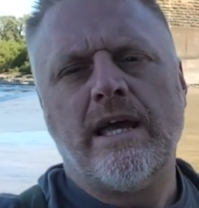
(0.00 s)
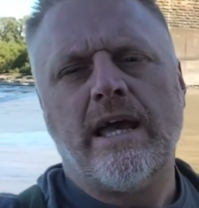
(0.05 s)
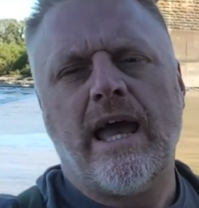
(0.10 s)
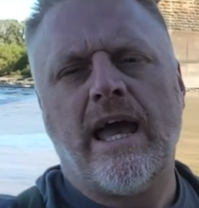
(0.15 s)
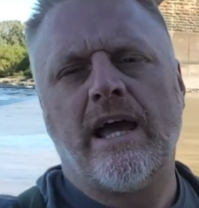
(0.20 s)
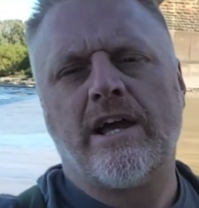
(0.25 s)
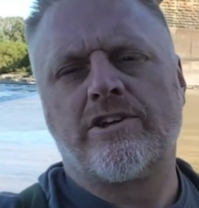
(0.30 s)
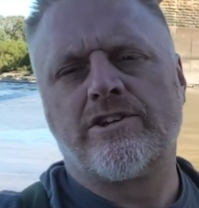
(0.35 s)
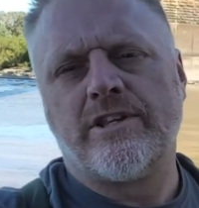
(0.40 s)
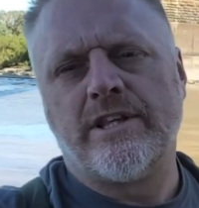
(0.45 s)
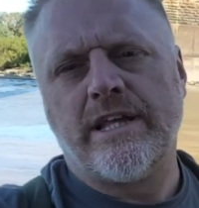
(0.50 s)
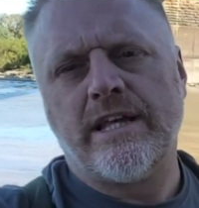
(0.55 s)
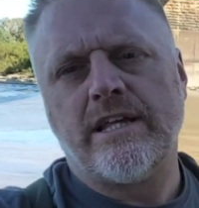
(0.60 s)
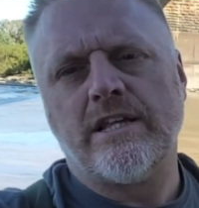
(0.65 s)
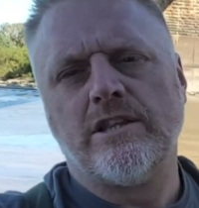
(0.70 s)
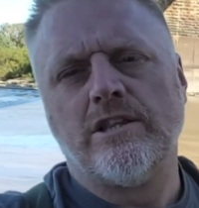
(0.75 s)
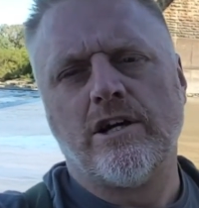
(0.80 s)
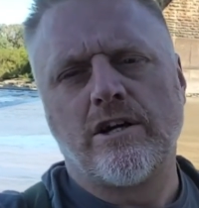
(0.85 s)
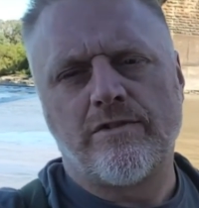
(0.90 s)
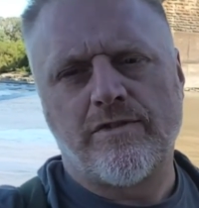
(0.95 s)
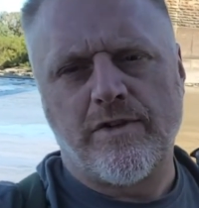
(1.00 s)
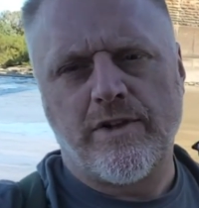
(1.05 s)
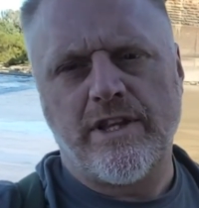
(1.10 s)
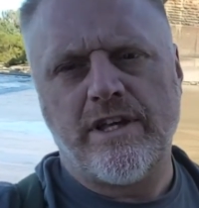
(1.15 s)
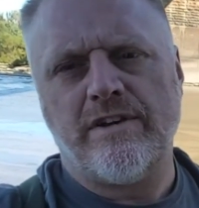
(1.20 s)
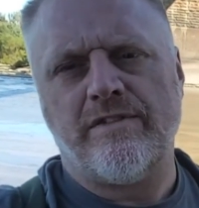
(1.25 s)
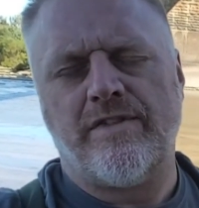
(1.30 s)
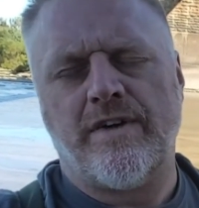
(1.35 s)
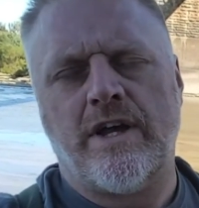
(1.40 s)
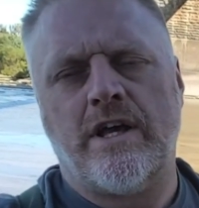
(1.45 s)
Actually, look for the
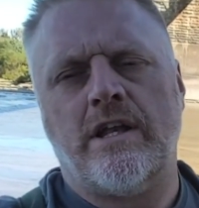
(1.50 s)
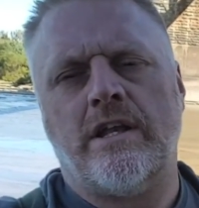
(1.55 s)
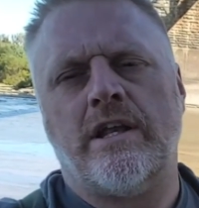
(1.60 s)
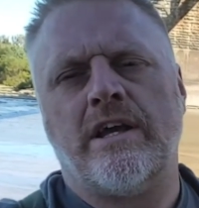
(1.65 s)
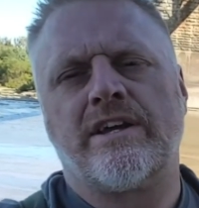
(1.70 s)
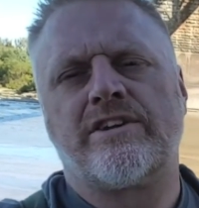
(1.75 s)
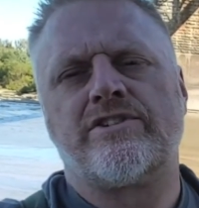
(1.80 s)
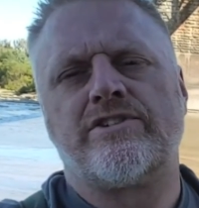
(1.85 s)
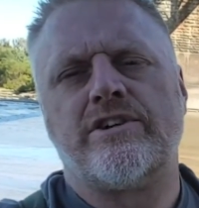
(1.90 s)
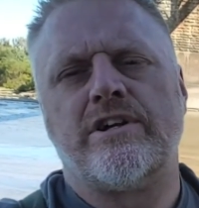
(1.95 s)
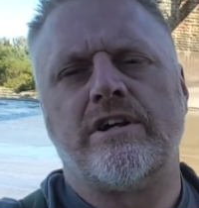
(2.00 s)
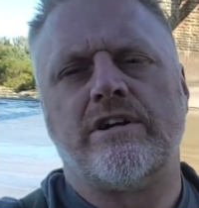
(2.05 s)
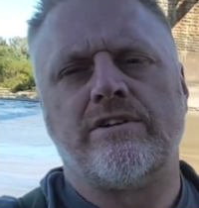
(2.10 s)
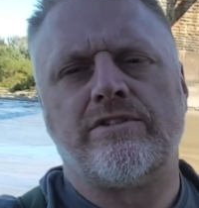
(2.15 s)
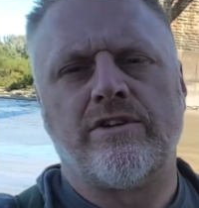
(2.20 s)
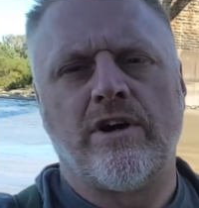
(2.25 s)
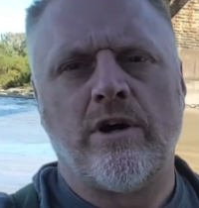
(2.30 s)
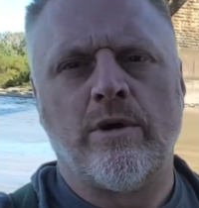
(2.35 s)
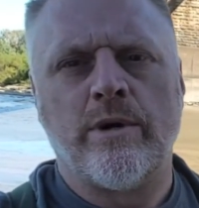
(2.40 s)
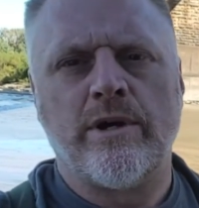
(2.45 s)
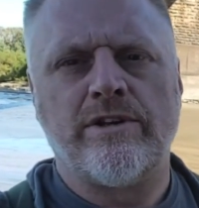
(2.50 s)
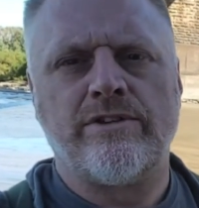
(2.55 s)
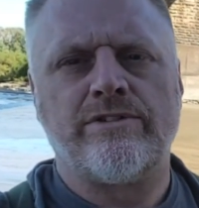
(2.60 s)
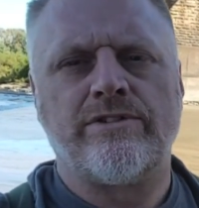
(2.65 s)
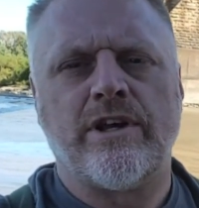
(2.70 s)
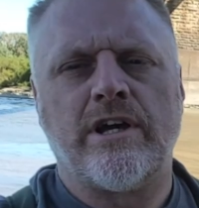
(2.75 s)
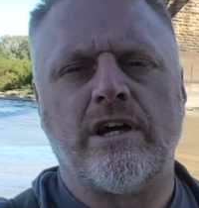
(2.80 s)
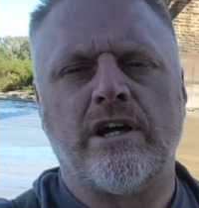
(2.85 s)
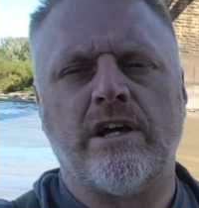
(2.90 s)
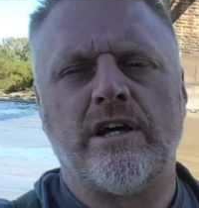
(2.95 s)
event next year. It's always
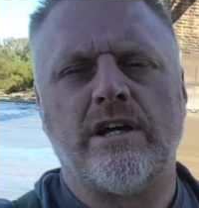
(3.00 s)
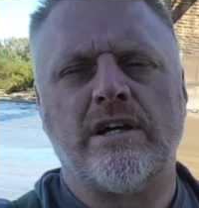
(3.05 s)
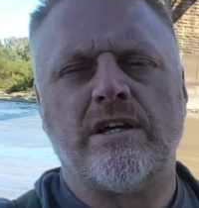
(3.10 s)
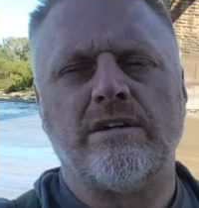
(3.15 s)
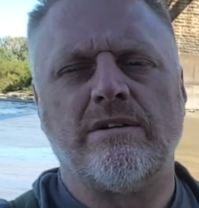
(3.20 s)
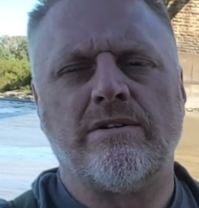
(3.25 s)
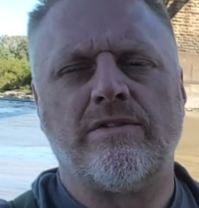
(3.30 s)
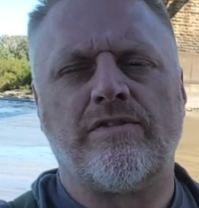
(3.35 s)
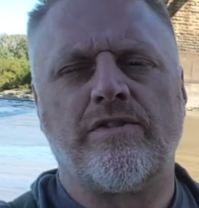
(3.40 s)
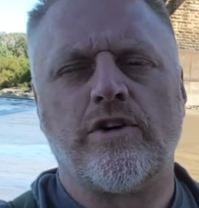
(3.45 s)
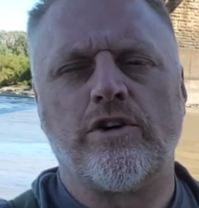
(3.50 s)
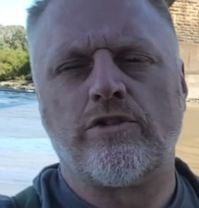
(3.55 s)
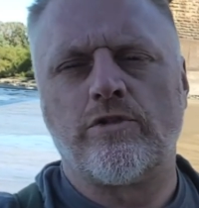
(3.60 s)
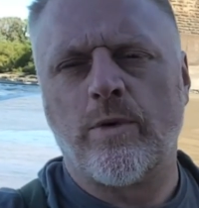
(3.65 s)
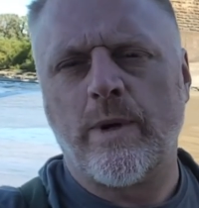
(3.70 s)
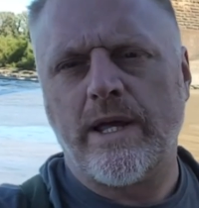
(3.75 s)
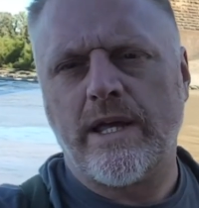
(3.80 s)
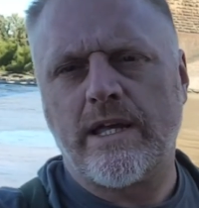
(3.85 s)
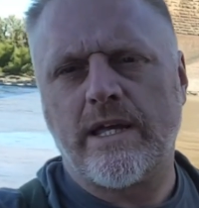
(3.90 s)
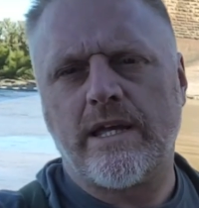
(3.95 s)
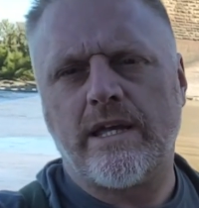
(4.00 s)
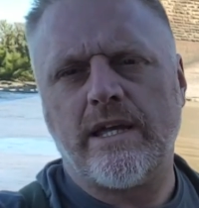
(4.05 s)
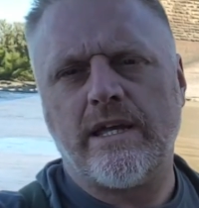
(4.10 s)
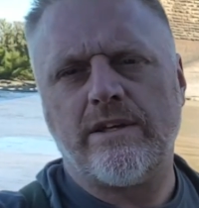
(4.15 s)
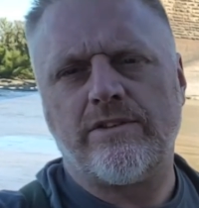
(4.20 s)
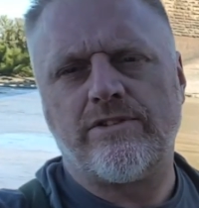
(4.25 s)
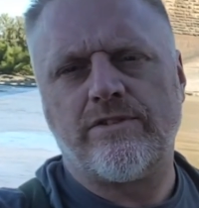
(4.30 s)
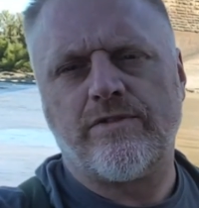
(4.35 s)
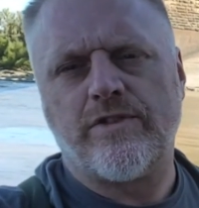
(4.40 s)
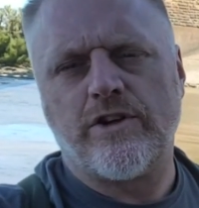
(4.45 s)
uh, first week,
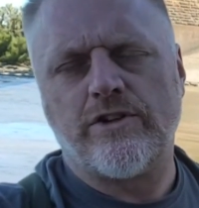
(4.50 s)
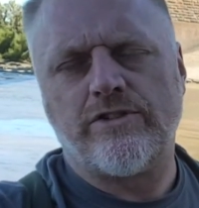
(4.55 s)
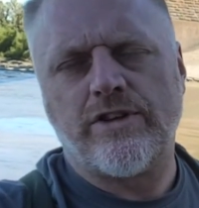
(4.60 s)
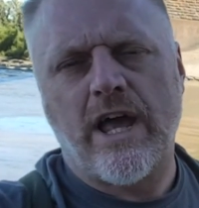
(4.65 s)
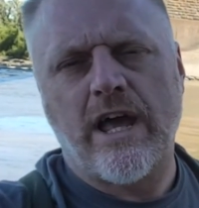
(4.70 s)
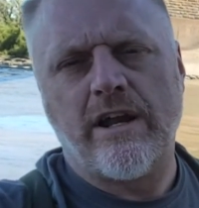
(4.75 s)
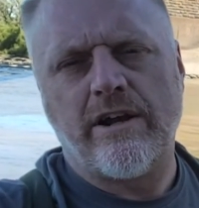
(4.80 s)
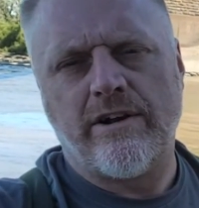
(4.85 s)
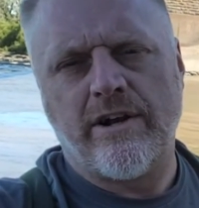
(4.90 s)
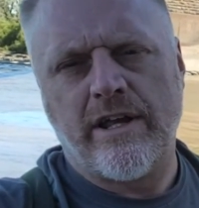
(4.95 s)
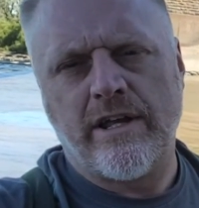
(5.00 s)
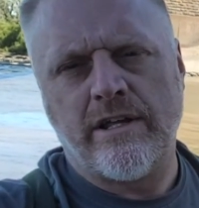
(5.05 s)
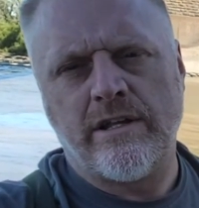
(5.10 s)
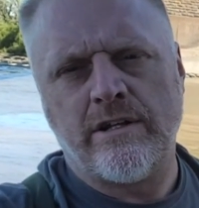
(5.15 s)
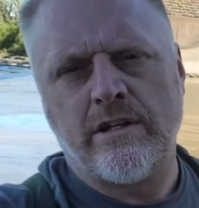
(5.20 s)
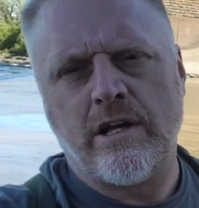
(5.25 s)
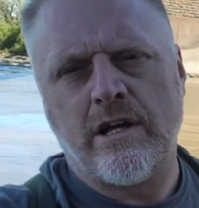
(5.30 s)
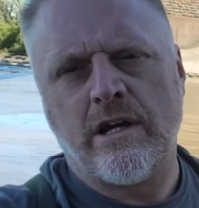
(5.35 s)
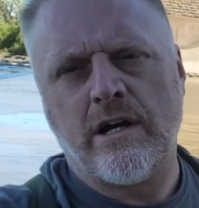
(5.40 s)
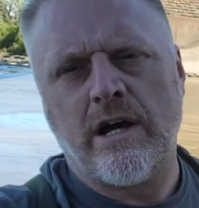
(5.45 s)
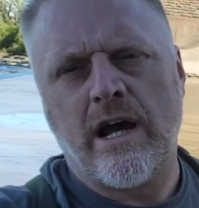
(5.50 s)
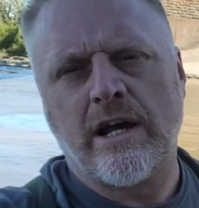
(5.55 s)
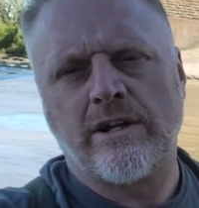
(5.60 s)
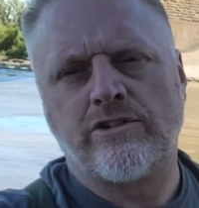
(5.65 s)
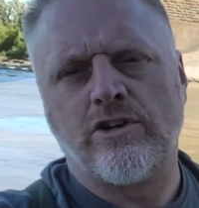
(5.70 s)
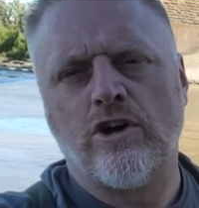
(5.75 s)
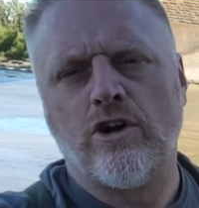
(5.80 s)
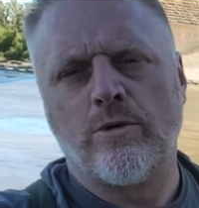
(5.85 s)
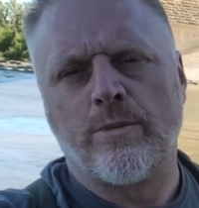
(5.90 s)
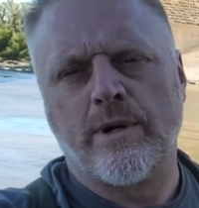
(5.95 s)
it's the first Saturday in uh,
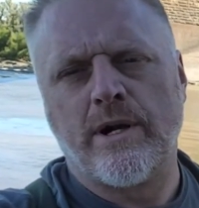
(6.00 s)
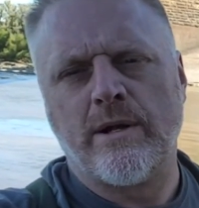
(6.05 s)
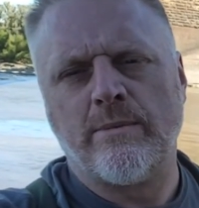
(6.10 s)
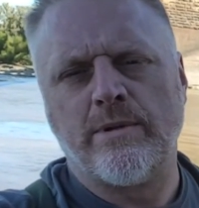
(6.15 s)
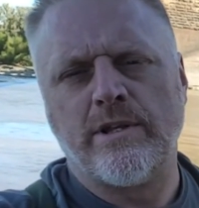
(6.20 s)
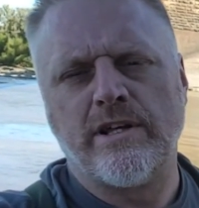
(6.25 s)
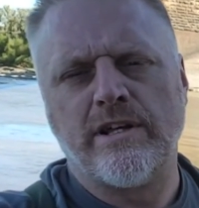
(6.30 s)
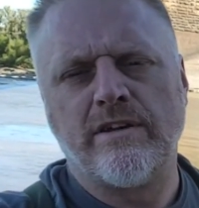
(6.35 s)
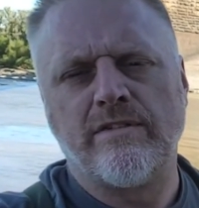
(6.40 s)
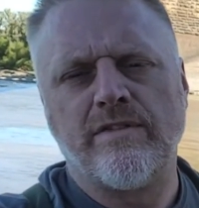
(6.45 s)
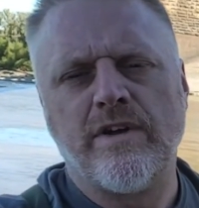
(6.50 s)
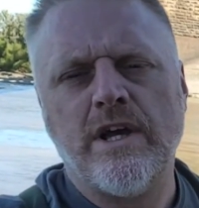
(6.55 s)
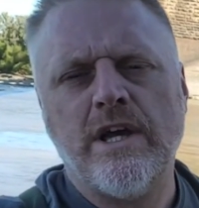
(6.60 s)
October, I believe.